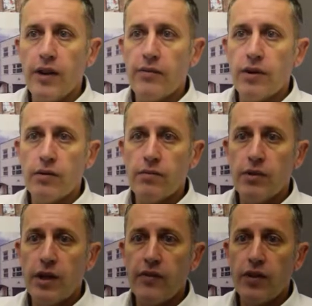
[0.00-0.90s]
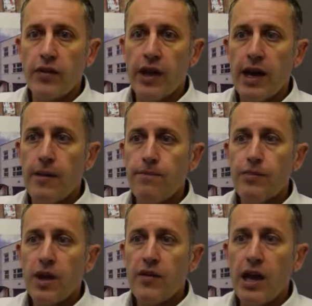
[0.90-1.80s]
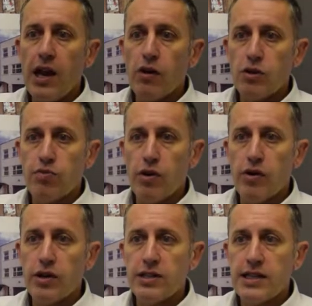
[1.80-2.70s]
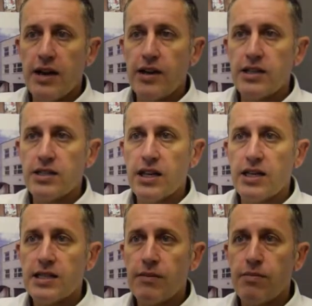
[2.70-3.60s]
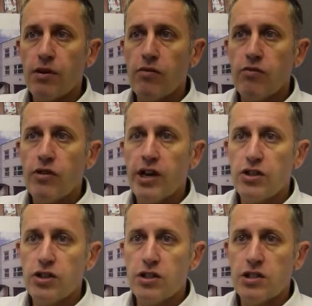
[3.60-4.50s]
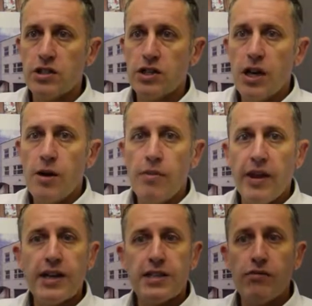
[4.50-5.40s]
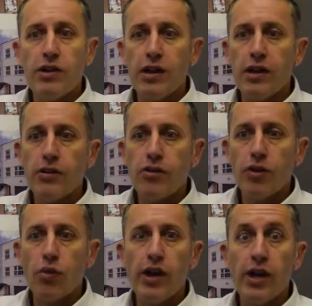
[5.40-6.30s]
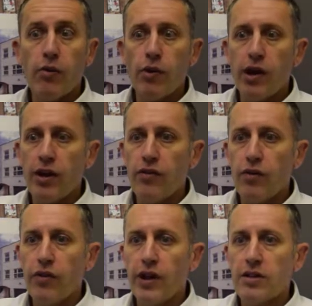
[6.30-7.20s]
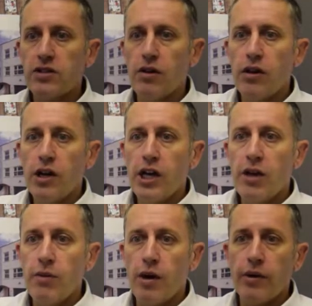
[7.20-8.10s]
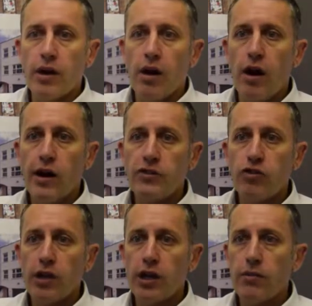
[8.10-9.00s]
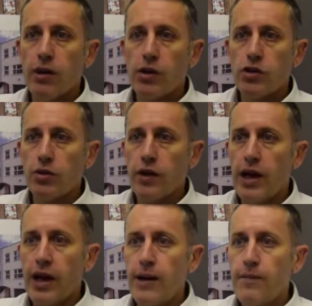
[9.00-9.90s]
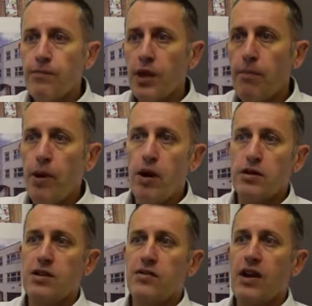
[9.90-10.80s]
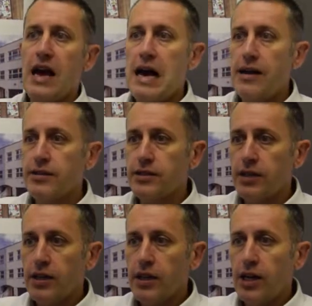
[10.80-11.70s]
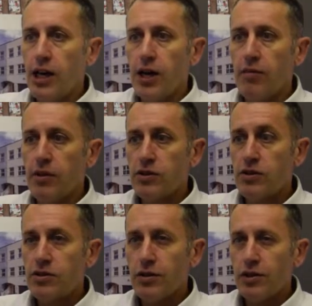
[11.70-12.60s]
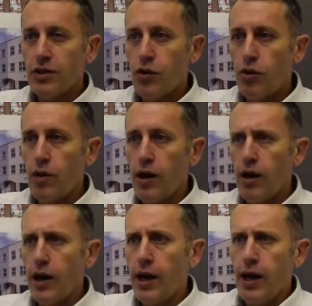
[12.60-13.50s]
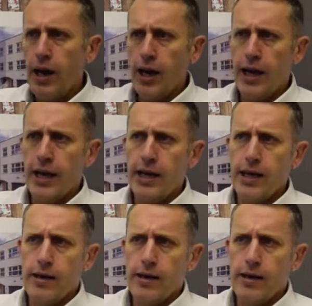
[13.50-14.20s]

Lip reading: got their lots broken down into their separate regions, but they get some really sort of weird and wonderful things. So here we are. We've got a high street commercial there, parcel of land. I just saw it, caught my eye. A